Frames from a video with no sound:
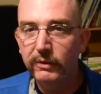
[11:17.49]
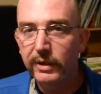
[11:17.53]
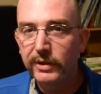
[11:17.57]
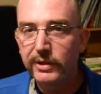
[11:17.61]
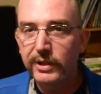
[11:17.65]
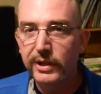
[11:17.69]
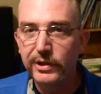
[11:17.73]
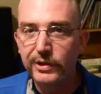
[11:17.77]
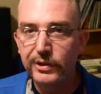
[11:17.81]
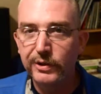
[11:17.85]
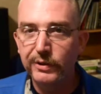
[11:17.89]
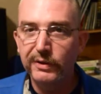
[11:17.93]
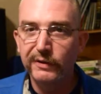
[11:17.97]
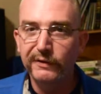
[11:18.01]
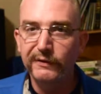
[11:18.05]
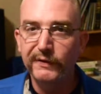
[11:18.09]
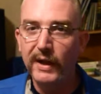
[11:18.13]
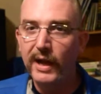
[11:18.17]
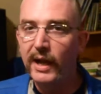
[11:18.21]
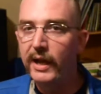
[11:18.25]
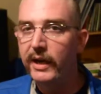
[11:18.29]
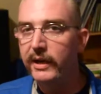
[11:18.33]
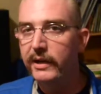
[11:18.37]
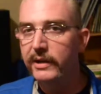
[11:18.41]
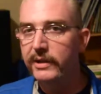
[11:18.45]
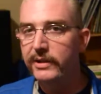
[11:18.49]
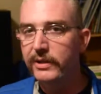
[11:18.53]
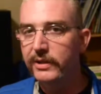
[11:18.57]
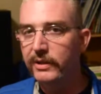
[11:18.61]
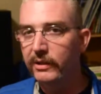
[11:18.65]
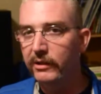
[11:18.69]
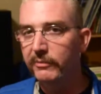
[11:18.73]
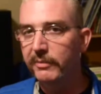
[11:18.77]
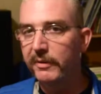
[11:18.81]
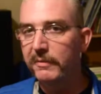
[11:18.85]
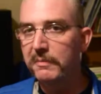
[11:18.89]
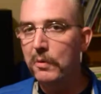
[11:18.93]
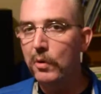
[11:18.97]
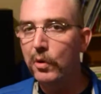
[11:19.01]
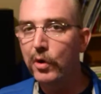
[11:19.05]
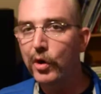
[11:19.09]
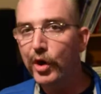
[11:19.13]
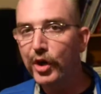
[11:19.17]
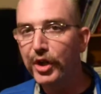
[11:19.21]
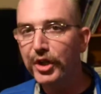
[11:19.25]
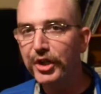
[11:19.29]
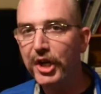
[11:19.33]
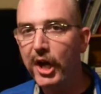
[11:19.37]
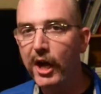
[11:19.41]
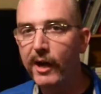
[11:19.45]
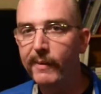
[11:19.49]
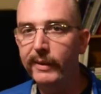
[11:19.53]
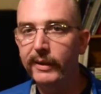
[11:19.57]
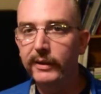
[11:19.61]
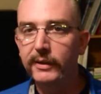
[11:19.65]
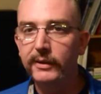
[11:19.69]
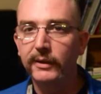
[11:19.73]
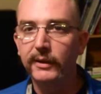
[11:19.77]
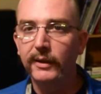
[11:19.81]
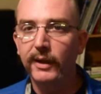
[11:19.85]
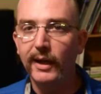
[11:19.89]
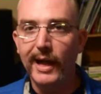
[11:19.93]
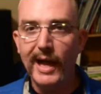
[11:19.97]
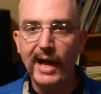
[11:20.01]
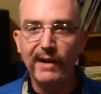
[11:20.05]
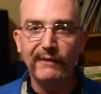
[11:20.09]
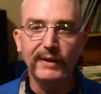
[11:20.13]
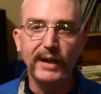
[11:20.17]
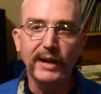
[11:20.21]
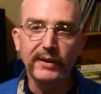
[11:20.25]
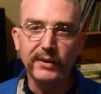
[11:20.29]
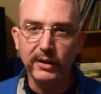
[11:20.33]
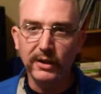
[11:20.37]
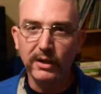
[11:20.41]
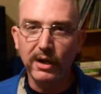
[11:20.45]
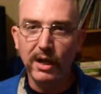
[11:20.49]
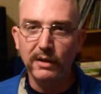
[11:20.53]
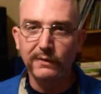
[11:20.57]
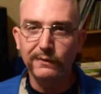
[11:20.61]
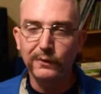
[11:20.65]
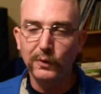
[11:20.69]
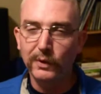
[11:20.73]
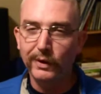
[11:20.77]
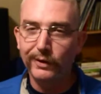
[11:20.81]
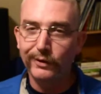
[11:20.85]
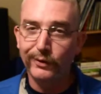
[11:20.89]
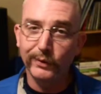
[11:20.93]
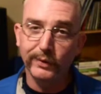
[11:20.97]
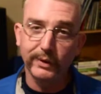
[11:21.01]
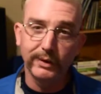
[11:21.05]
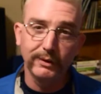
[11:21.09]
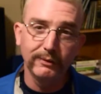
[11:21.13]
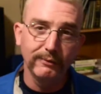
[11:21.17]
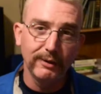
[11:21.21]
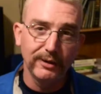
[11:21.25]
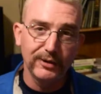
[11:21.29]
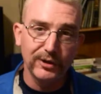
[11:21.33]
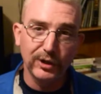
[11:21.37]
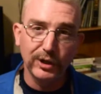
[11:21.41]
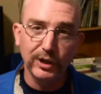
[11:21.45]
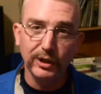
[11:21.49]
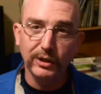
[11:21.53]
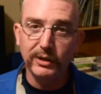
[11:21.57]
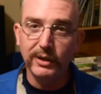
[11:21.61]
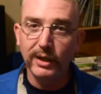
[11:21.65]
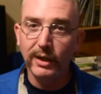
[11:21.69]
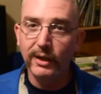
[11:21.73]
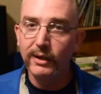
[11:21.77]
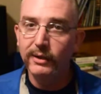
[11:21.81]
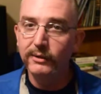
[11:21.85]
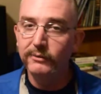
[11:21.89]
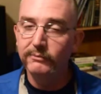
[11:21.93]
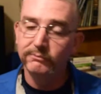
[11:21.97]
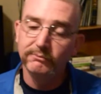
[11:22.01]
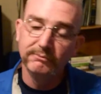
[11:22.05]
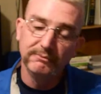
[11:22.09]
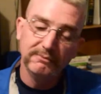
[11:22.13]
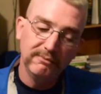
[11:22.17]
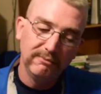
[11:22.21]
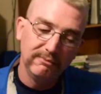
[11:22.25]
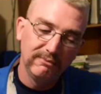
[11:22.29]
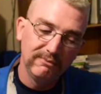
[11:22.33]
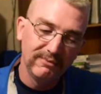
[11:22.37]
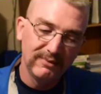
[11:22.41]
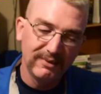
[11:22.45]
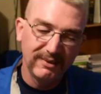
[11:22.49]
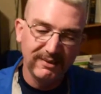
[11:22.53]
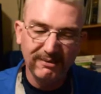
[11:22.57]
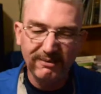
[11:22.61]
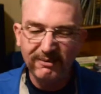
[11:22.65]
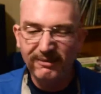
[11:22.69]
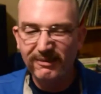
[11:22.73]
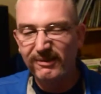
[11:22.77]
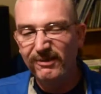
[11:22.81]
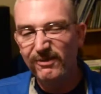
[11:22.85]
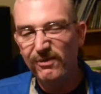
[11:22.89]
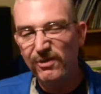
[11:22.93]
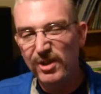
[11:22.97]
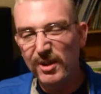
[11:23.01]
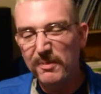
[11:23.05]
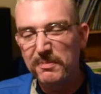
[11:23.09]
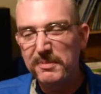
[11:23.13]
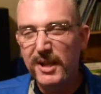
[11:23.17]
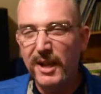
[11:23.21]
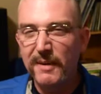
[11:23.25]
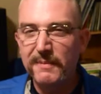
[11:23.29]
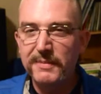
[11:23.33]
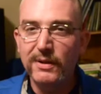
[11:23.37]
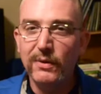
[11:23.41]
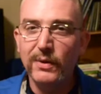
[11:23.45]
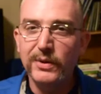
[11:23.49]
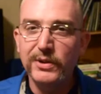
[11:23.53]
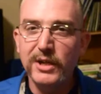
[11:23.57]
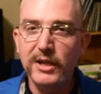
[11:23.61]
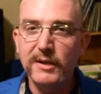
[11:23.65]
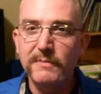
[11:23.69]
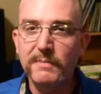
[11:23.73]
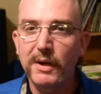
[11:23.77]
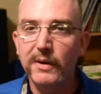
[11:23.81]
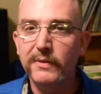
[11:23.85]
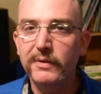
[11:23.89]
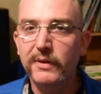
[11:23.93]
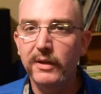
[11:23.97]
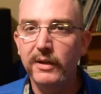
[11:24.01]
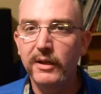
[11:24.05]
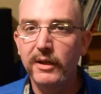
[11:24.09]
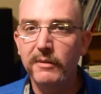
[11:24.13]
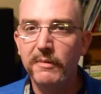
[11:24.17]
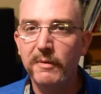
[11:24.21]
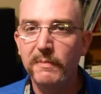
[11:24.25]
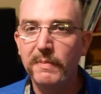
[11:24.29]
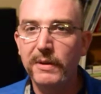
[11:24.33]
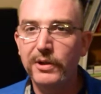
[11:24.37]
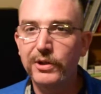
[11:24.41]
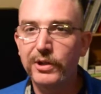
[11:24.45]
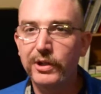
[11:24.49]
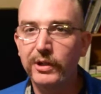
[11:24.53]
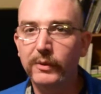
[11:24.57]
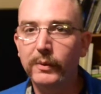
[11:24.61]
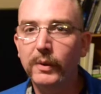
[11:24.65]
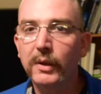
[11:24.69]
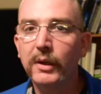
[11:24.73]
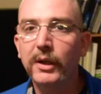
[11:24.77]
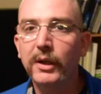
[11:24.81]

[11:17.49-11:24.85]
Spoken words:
It's easier to find and it's a little bit more ergonomic. I've got the Glock 43. It's a good gun. Sometimes I wish I'd bought the M&P Shield.